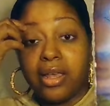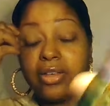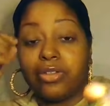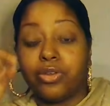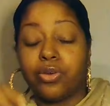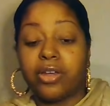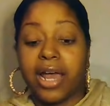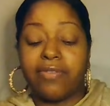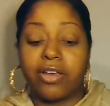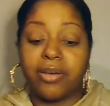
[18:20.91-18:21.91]
So you could
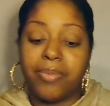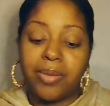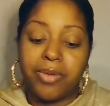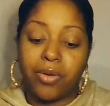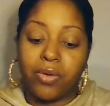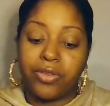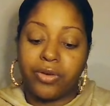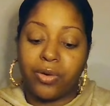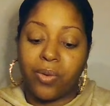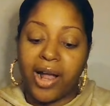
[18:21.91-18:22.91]
have a commitment on the
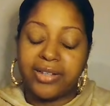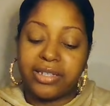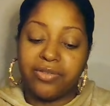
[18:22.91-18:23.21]
horizon.